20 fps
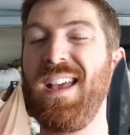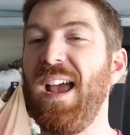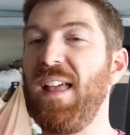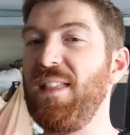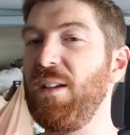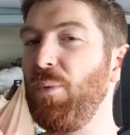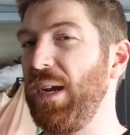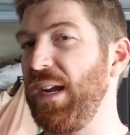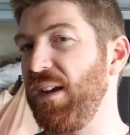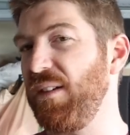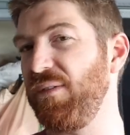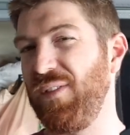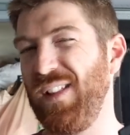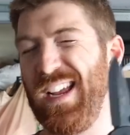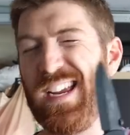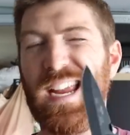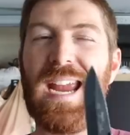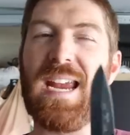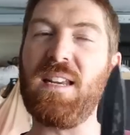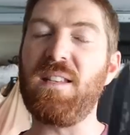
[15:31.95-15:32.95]
And then we have
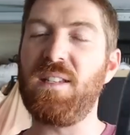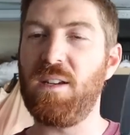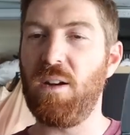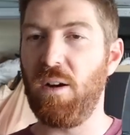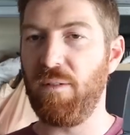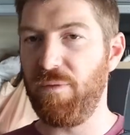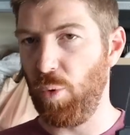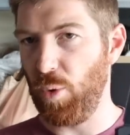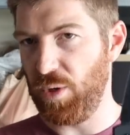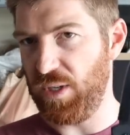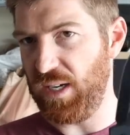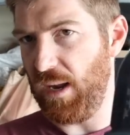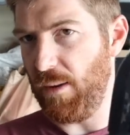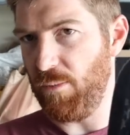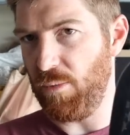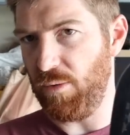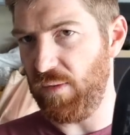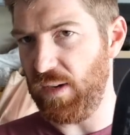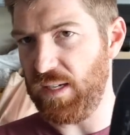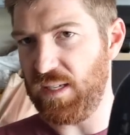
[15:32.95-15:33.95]
like eight C R fourteen
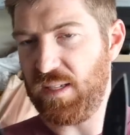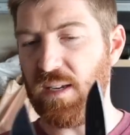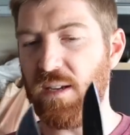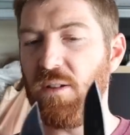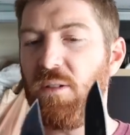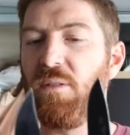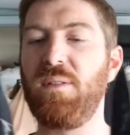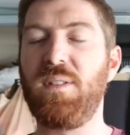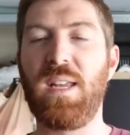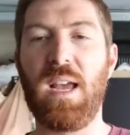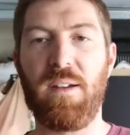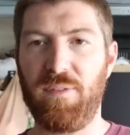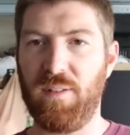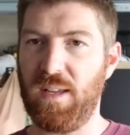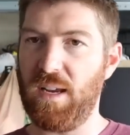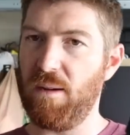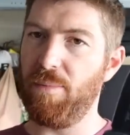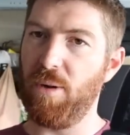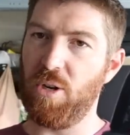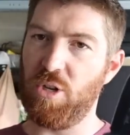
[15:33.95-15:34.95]
M O V steel,
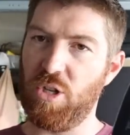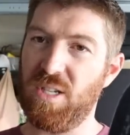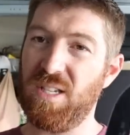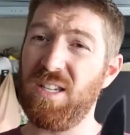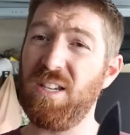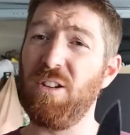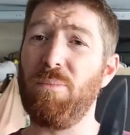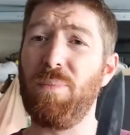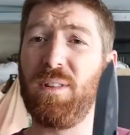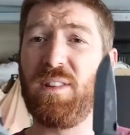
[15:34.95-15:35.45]
definitely a budget steel.